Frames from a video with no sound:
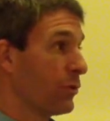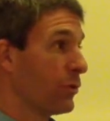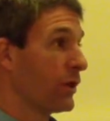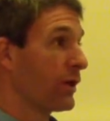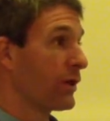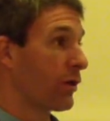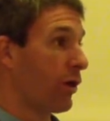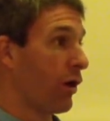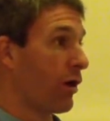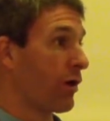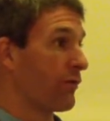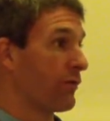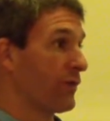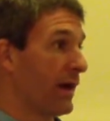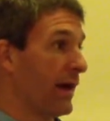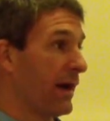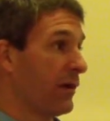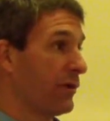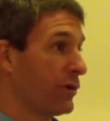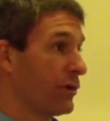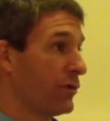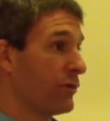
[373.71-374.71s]
We carved
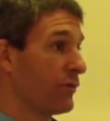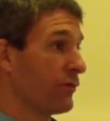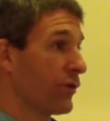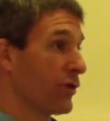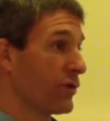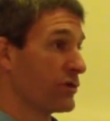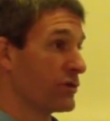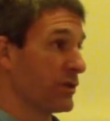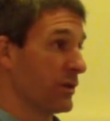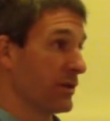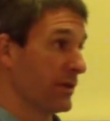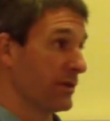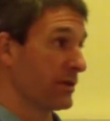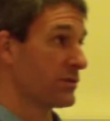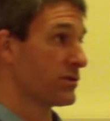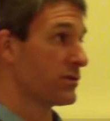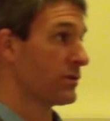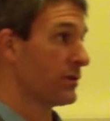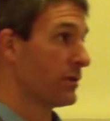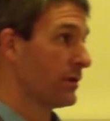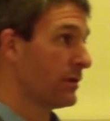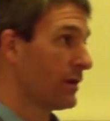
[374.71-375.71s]
out
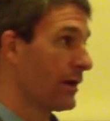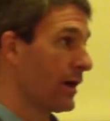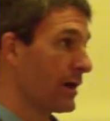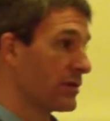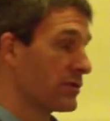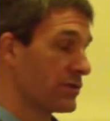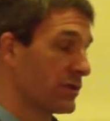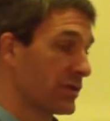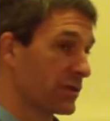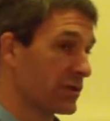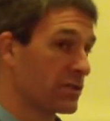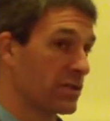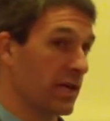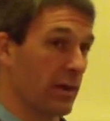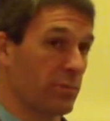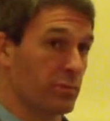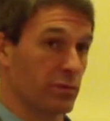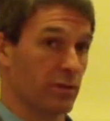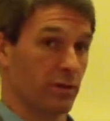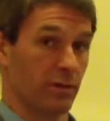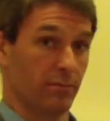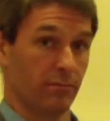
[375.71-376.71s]
universities as an
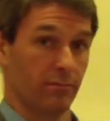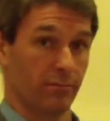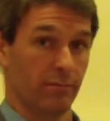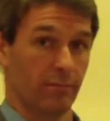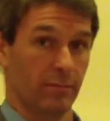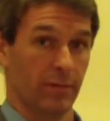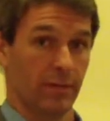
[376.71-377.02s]
exception.